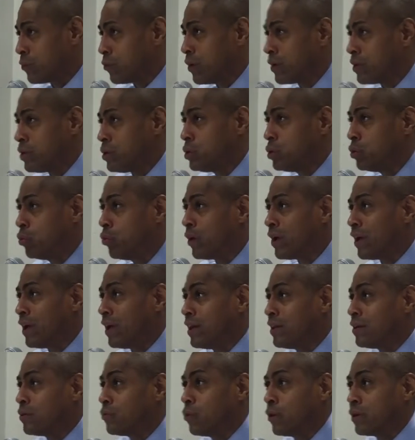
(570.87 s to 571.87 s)
Whether you
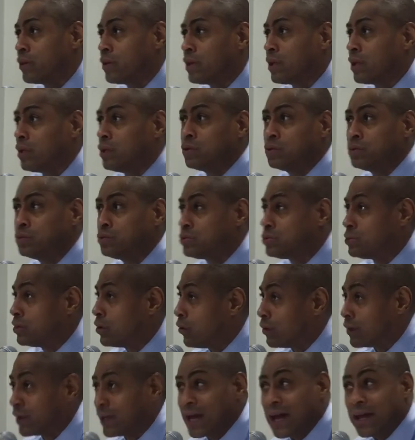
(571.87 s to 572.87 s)
win, whether you lose,
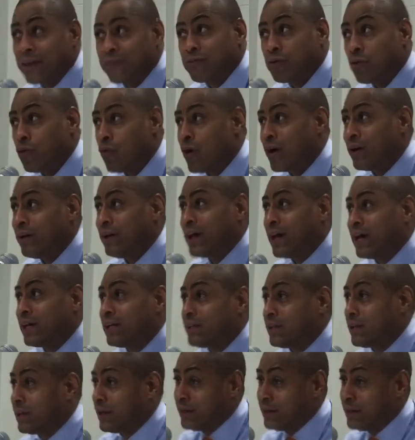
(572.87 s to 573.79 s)
you only got it for one night,